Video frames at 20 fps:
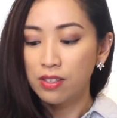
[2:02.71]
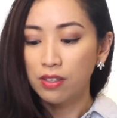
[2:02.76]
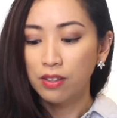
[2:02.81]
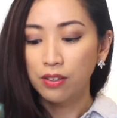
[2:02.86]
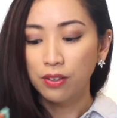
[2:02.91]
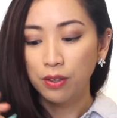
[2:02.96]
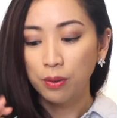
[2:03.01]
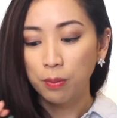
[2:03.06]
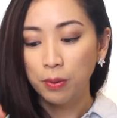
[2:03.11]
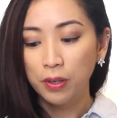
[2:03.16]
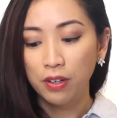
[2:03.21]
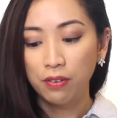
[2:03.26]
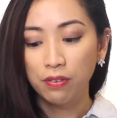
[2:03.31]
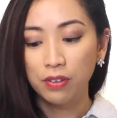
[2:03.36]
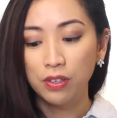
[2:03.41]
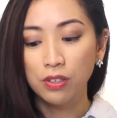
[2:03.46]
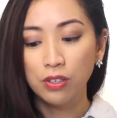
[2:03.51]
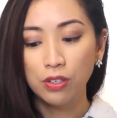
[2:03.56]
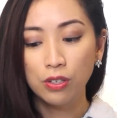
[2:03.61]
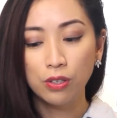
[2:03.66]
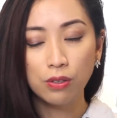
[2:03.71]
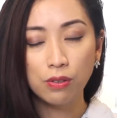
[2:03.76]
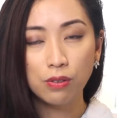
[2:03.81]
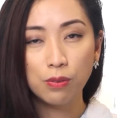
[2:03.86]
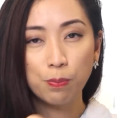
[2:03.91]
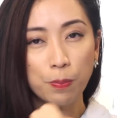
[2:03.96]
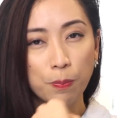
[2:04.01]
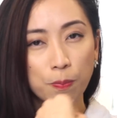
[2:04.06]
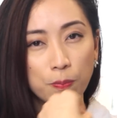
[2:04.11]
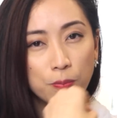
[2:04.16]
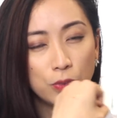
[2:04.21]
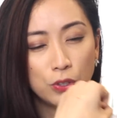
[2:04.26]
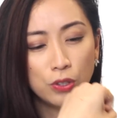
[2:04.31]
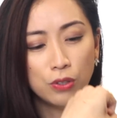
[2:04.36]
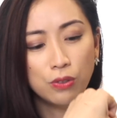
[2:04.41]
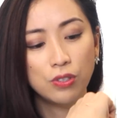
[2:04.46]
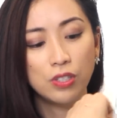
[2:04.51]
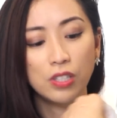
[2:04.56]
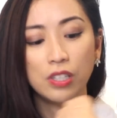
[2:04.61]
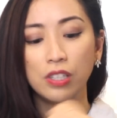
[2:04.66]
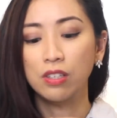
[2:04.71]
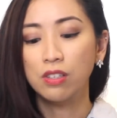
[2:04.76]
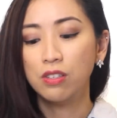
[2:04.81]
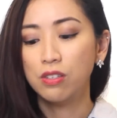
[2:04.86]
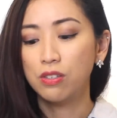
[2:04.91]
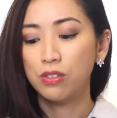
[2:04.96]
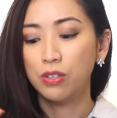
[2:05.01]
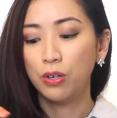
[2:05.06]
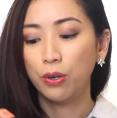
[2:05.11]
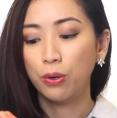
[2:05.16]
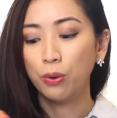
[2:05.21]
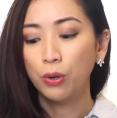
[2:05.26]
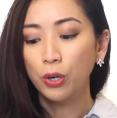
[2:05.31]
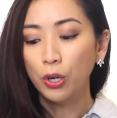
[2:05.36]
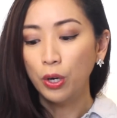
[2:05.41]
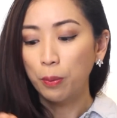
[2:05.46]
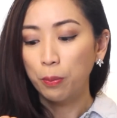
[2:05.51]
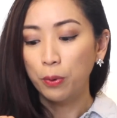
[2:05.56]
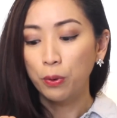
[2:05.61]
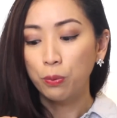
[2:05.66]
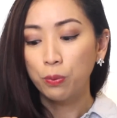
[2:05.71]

a little bit of a nude tint. So but